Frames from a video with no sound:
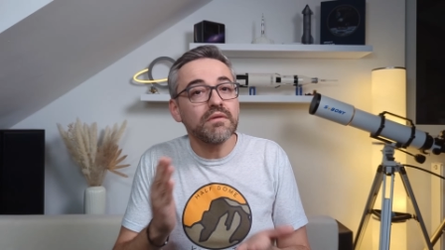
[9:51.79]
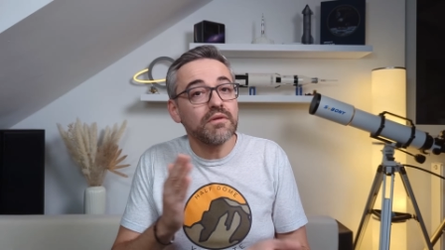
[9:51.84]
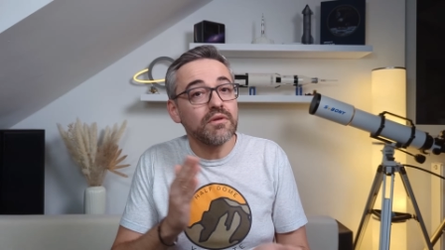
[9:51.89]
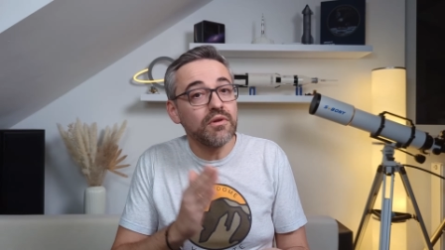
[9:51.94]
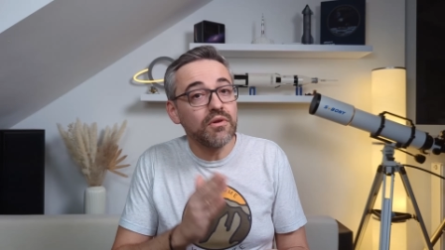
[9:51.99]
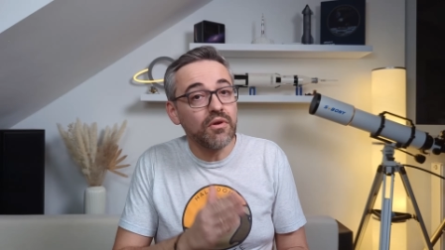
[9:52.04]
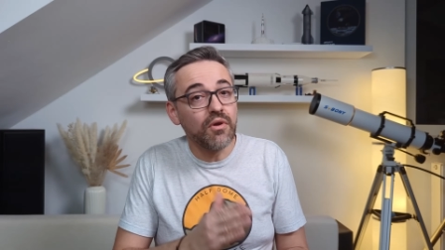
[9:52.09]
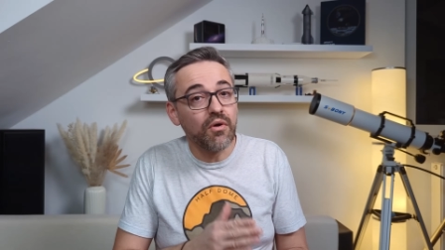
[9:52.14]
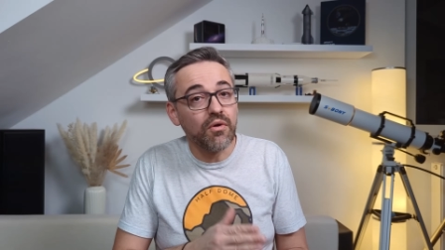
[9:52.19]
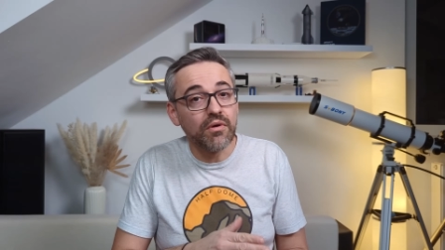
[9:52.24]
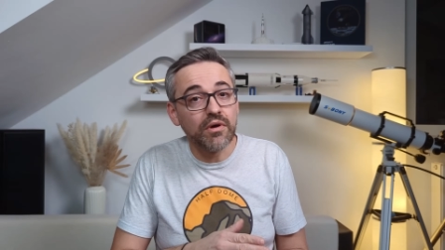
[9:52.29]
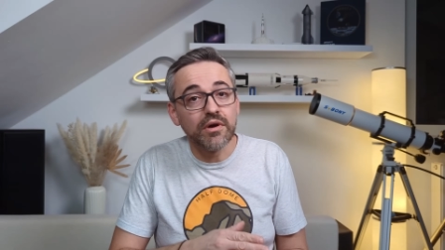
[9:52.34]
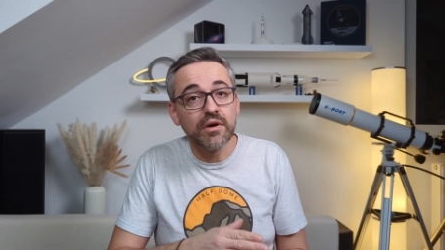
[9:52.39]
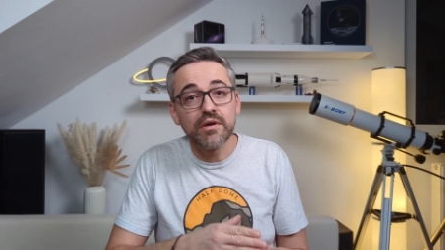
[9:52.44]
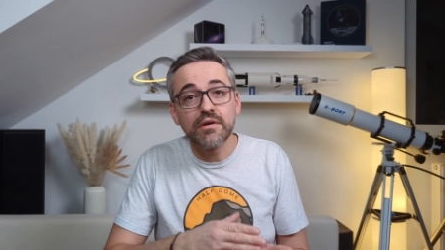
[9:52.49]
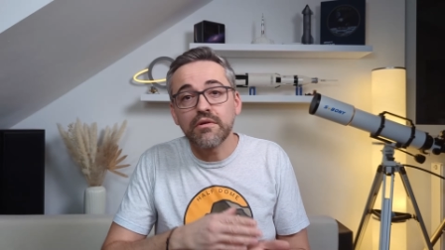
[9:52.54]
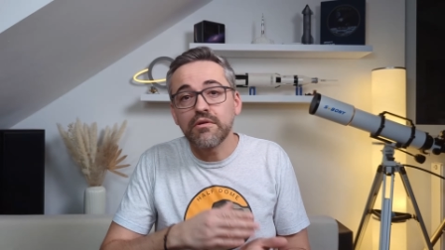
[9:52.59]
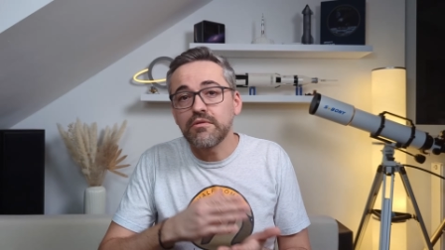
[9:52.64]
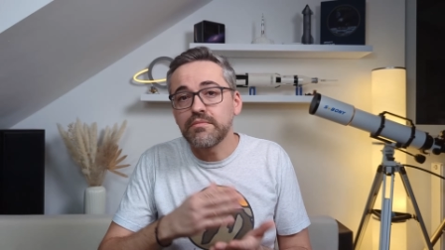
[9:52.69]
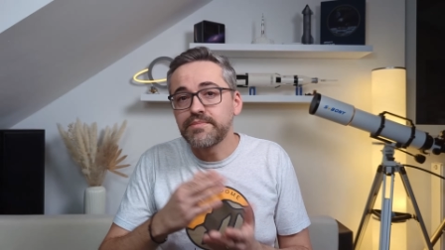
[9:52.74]

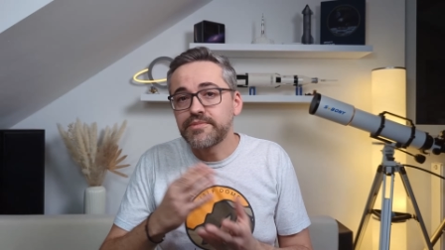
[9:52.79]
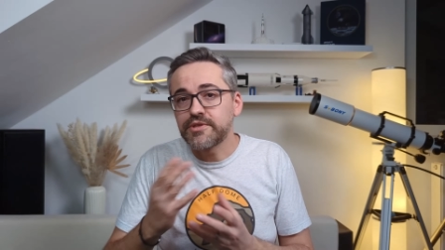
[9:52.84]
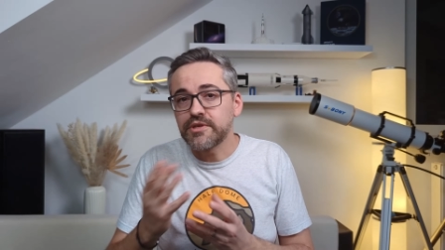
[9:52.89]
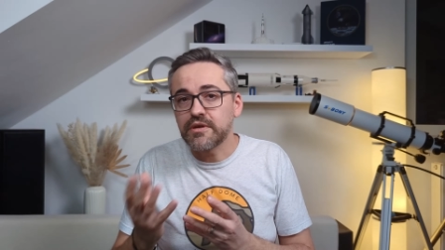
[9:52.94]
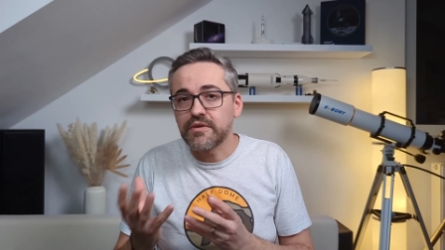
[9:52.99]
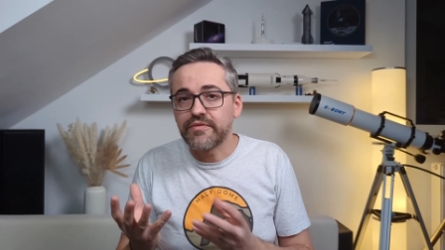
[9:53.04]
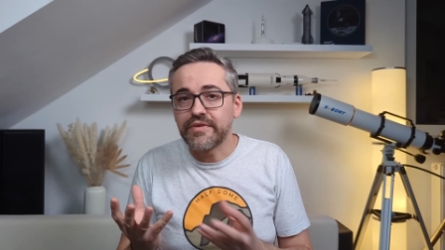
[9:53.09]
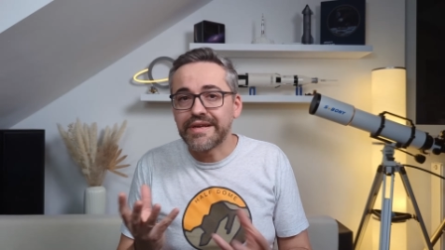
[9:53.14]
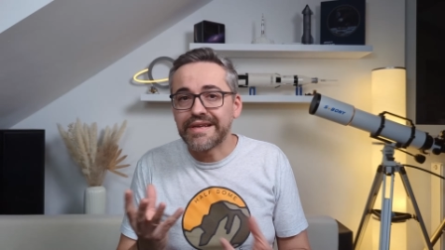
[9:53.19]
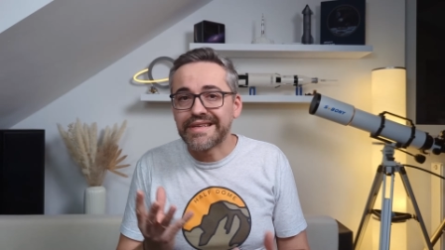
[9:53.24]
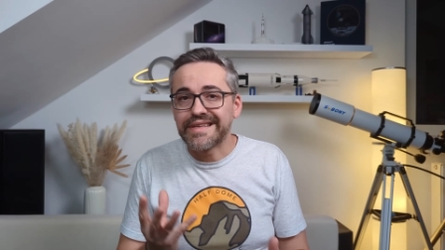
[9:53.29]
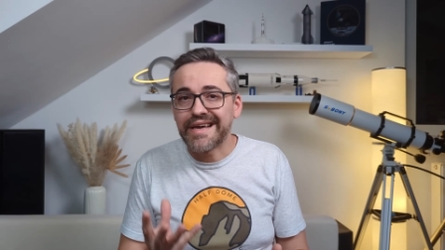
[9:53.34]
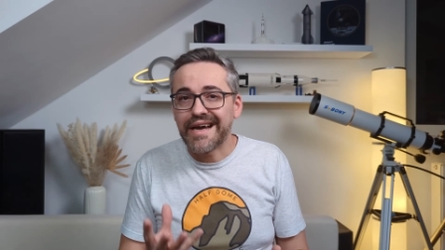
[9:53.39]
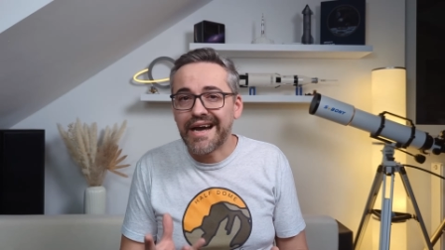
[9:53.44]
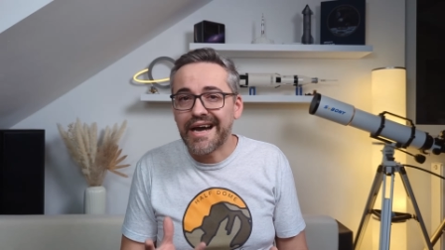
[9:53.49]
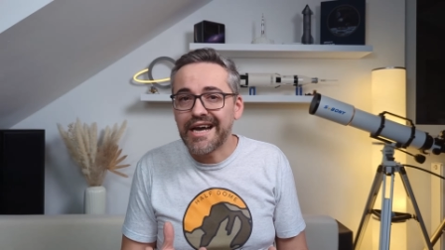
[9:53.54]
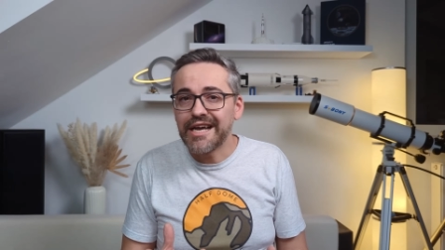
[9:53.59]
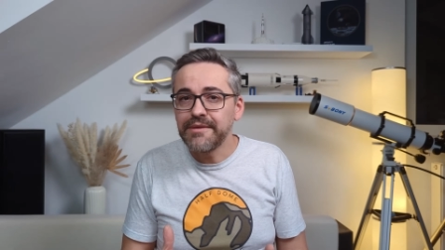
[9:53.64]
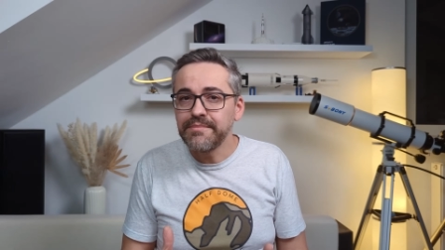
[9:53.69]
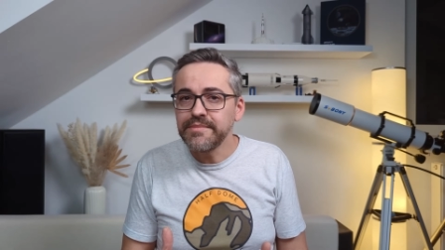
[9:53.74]
longer observing
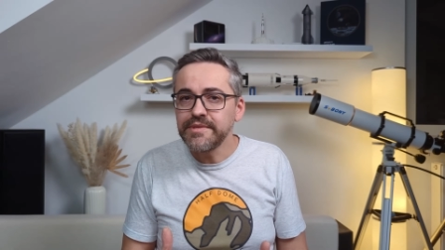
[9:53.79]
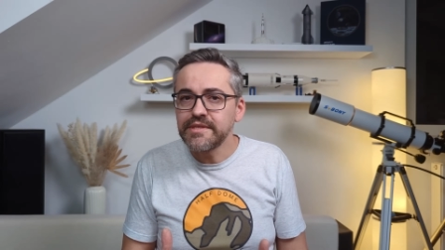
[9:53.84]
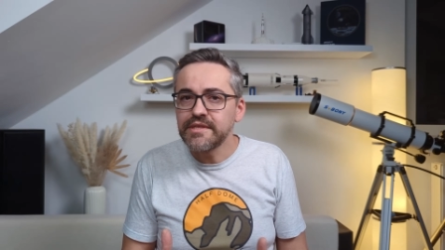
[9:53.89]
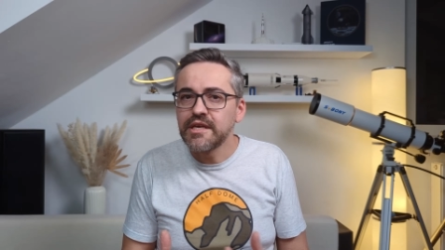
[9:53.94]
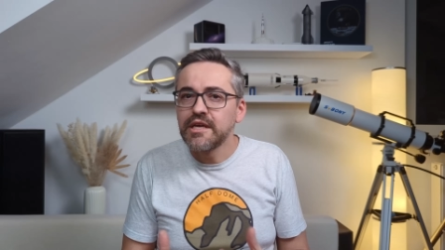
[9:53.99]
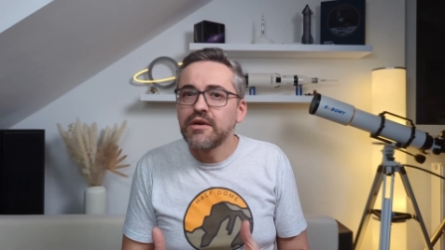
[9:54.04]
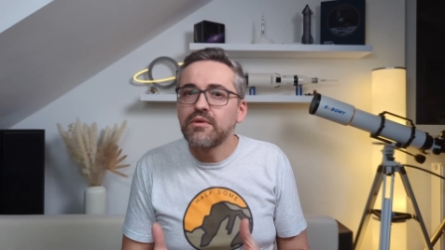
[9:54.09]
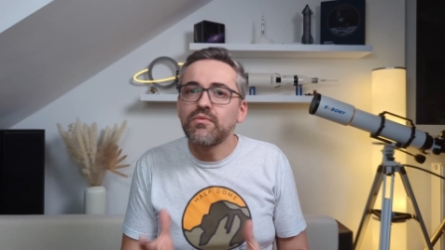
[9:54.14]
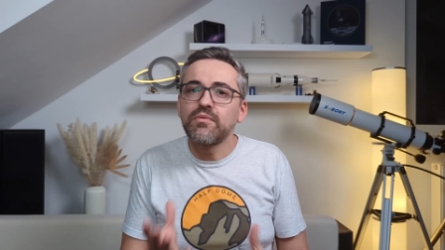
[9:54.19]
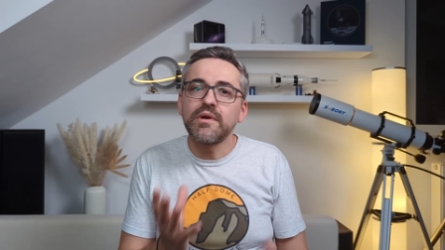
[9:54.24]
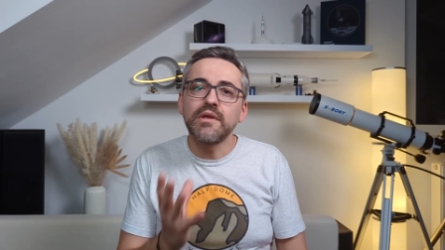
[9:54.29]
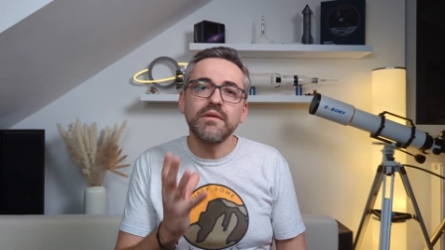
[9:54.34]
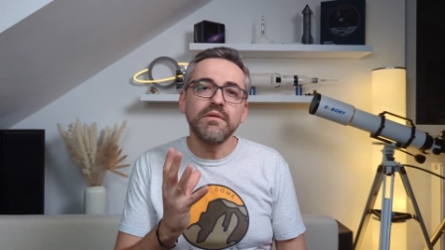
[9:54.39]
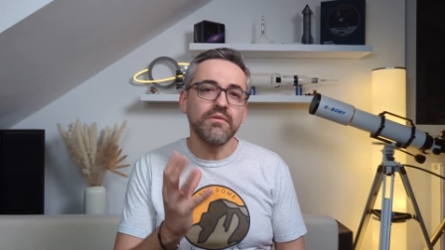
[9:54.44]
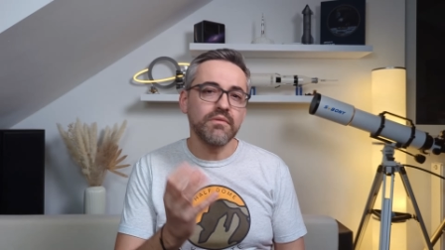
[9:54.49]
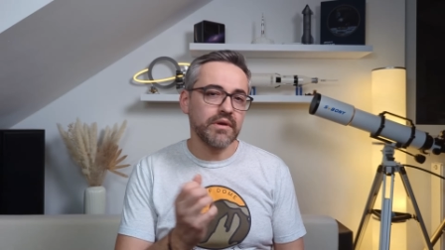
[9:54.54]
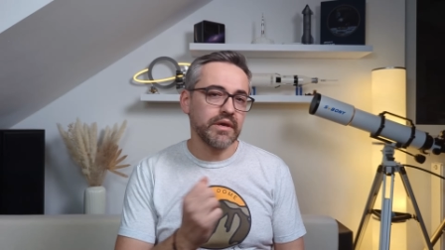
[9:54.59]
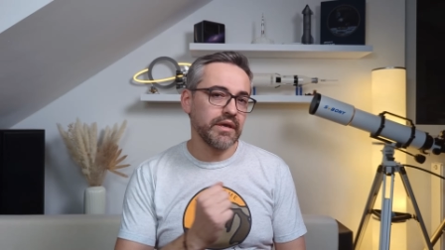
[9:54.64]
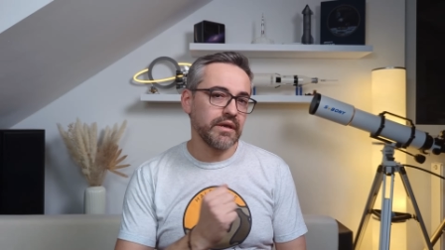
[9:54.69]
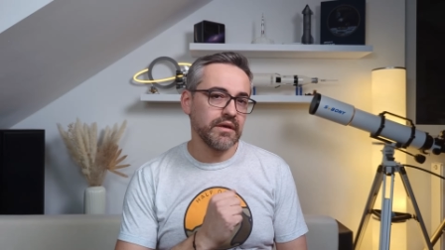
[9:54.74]
times when
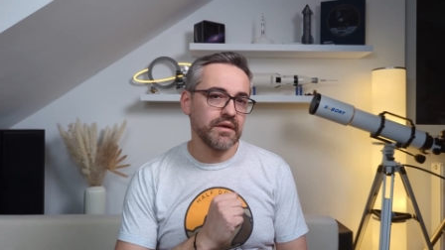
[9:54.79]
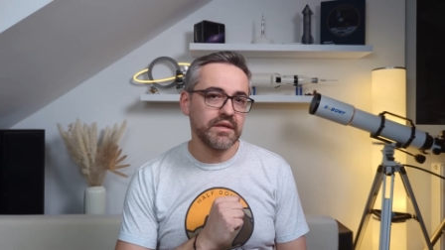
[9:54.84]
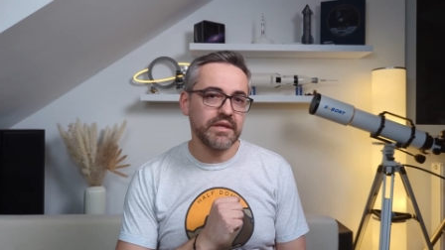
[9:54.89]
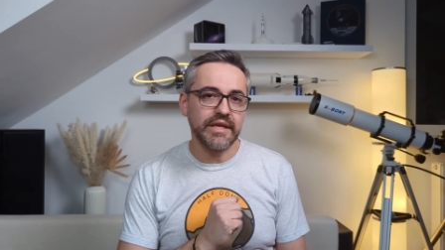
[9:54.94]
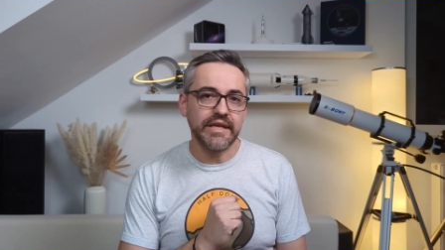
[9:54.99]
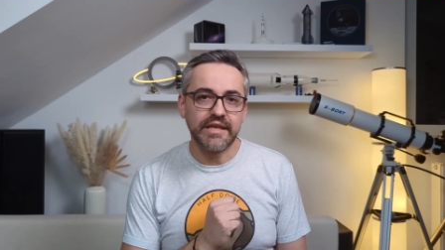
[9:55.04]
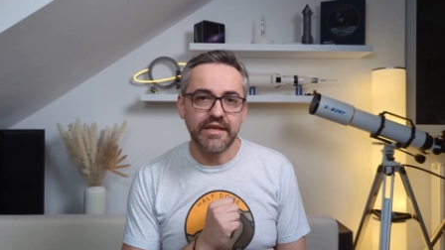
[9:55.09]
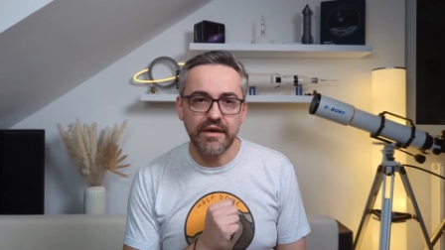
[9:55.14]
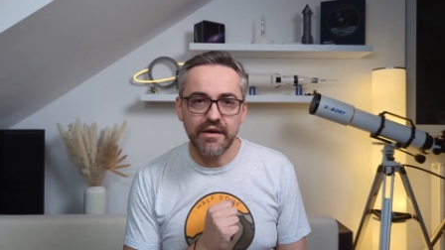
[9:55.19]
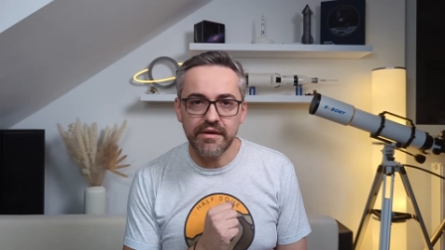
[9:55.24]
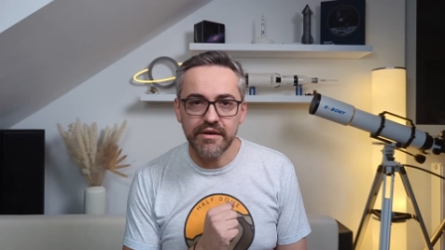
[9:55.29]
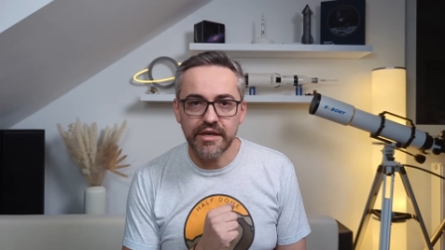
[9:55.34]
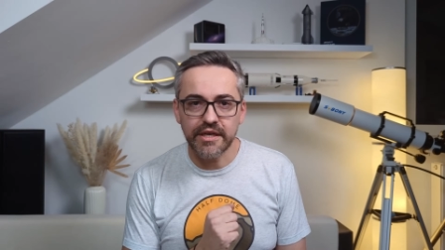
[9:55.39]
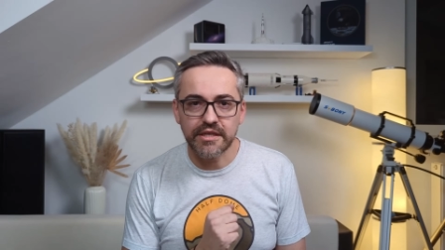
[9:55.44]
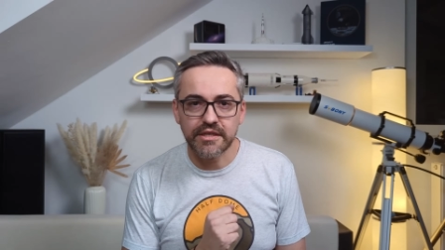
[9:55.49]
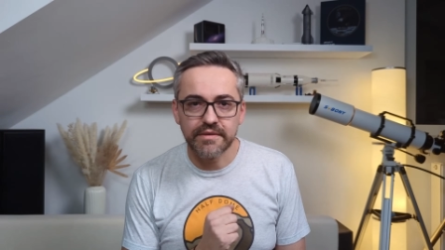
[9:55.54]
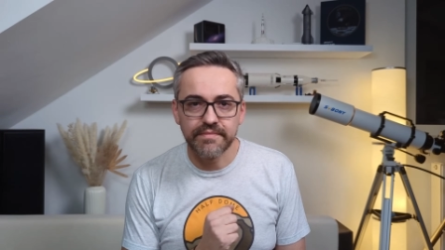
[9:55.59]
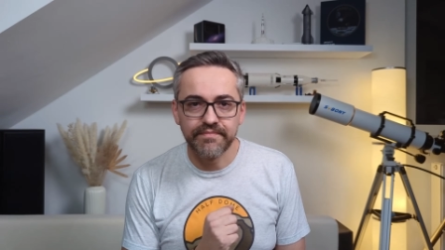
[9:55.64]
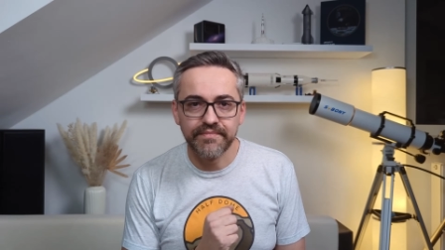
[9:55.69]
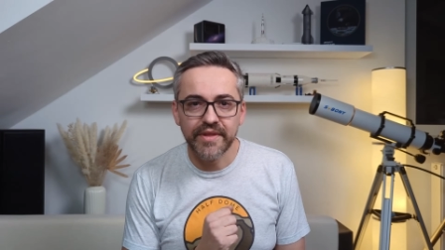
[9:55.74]
looking at a
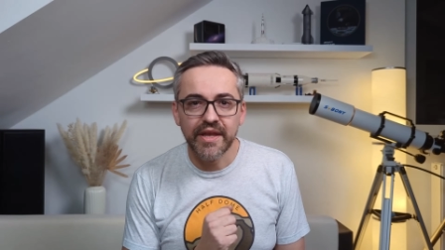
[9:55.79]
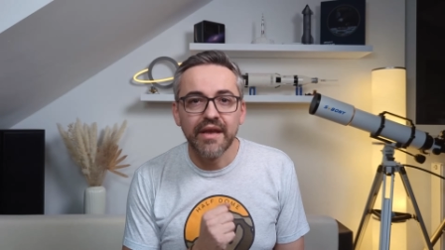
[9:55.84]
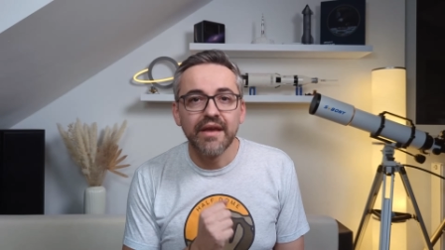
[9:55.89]
target,